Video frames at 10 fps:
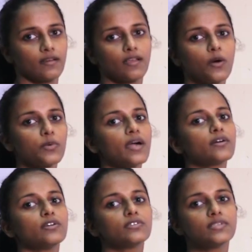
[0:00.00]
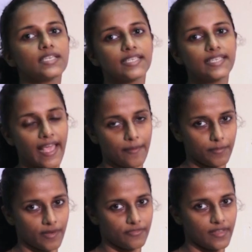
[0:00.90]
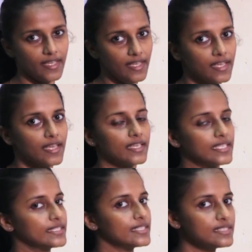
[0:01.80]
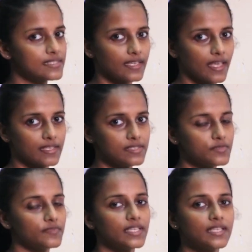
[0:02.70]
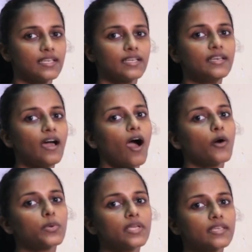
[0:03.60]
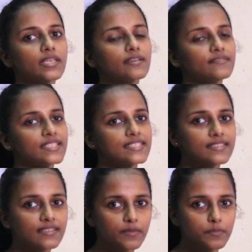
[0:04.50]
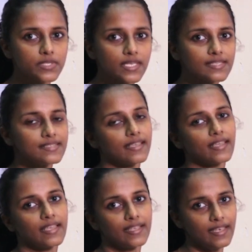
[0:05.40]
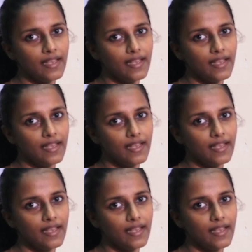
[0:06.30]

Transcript: Now, we are going to learn l'imparfait. In this tense, we learn how we give descriptions in